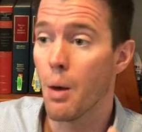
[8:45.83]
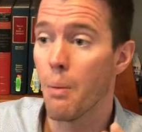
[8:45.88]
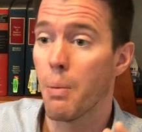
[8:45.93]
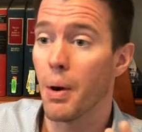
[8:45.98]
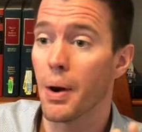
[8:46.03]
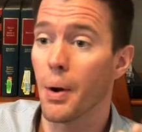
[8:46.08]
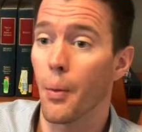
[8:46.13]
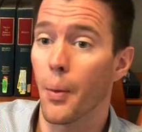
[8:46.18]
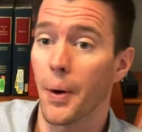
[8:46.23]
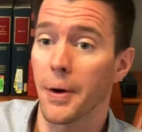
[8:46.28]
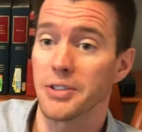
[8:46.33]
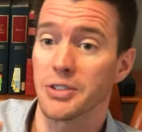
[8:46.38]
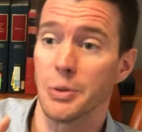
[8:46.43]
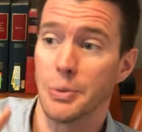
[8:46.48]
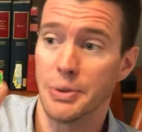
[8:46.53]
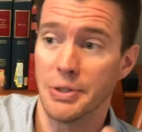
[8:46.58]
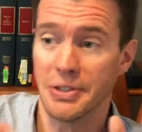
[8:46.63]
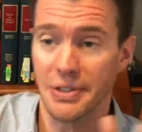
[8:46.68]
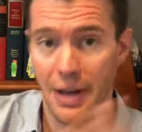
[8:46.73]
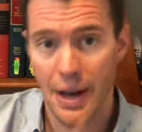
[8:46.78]
but it works
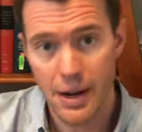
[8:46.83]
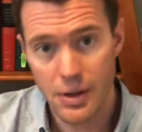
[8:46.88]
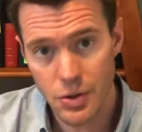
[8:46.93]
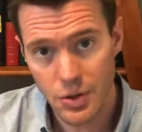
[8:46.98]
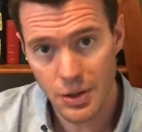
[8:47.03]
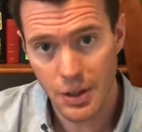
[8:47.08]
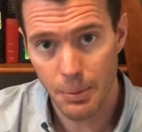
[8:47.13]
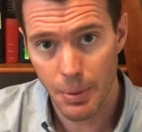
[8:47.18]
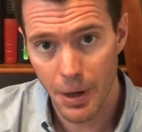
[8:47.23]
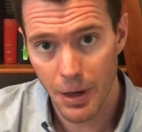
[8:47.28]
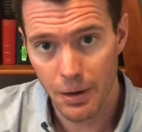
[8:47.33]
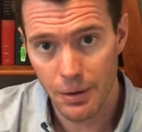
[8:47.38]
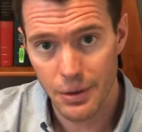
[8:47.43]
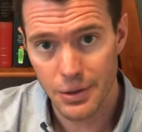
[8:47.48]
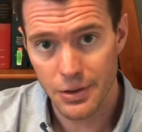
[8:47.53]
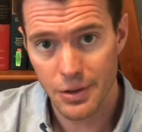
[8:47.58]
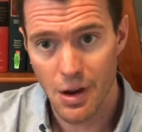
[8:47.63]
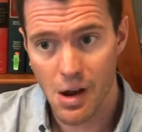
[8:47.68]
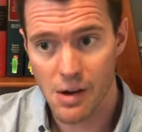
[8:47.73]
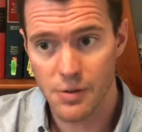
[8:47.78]
substantially better in
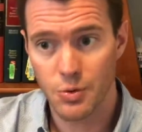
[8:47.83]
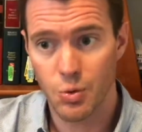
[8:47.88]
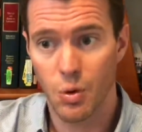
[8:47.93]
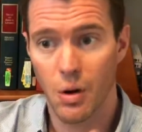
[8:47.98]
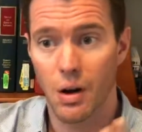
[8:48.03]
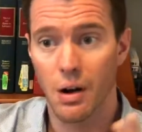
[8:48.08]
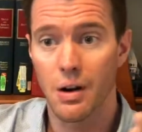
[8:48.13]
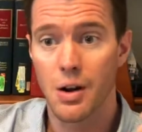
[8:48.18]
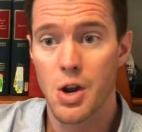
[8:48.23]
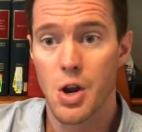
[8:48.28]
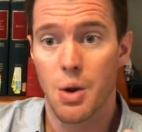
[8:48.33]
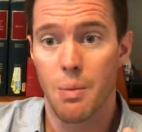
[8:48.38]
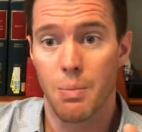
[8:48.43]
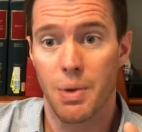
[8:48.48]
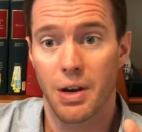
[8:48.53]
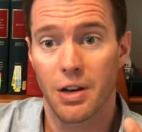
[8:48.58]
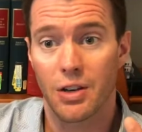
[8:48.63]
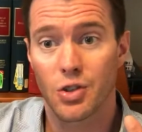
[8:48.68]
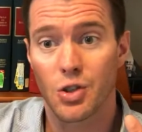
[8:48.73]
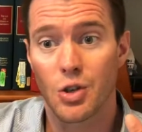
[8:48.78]
software
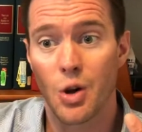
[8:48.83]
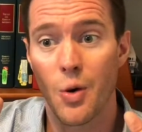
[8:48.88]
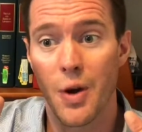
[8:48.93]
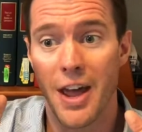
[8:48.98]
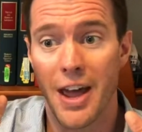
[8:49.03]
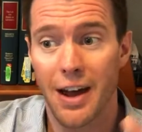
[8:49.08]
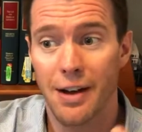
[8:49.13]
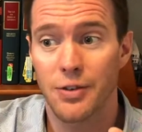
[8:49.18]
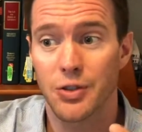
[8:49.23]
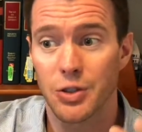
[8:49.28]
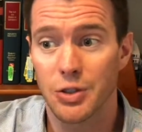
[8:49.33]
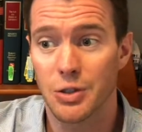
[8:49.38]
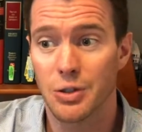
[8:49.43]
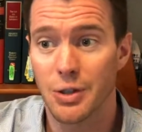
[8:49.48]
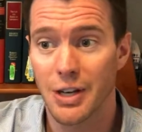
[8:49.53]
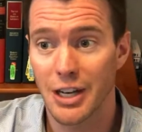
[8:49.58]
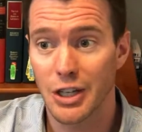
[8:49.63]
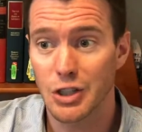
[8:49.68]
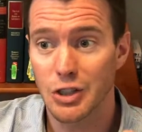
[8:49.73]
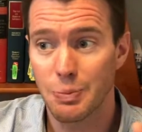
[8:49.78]
because you don't have to
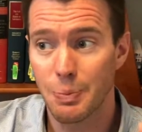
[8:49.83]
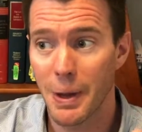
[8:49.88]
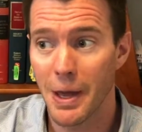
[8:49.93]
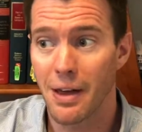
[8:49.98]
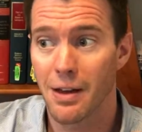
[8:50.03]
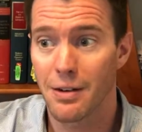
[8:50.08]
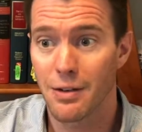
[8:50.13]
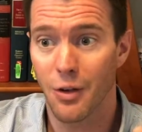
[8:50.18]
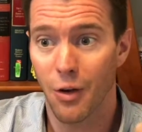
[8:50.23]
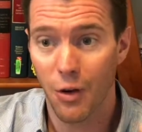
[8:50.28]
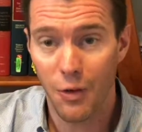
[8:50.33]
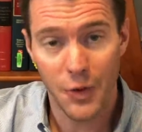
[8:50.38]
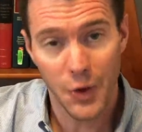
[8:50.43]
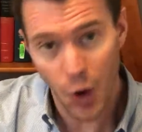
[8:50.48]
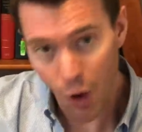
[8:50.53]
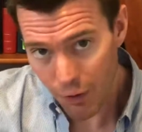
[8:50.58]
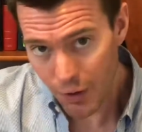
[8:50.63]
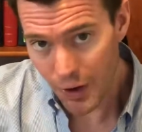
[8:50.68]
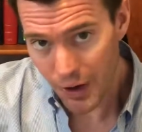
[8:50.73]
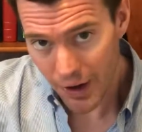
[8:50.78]
expend all the
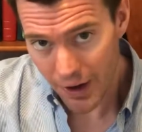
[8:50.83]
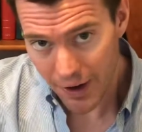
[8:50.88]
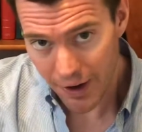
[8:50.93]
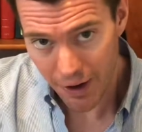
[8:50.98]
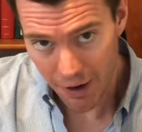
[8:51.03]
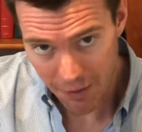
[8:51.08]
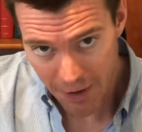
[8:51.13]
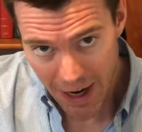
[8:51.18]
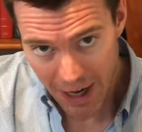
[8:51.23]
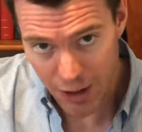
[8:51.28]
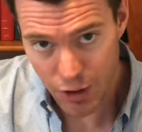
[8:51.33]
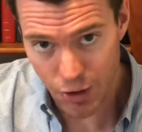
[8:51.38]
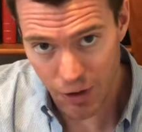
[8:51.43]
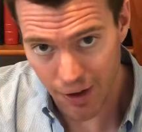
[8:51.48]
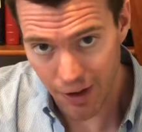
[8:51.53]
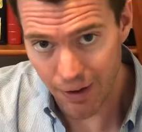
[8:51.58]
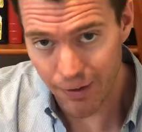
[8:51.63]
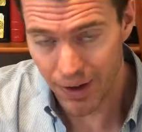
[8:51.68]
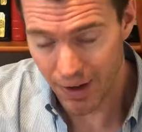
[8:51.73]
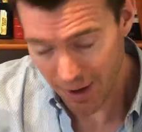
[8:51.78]
overhead of actually
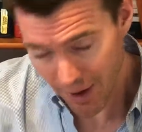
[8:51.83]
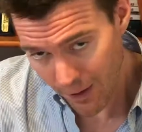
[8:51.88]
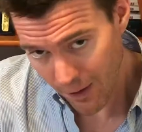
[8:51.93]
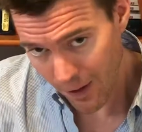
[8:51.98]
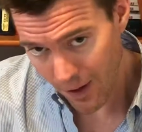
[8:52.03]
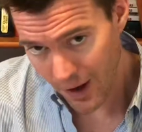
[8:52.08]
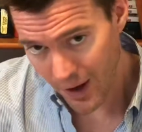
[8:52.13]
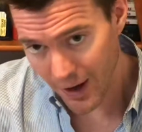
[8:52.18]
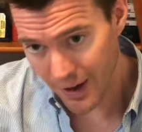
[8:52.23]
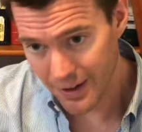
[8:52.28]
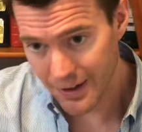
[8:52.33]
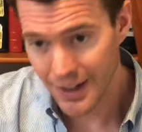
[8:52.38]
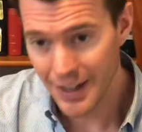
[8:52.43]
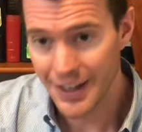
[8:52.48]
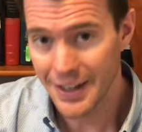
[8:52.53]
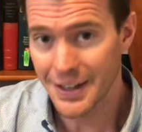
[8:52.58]
having an airline.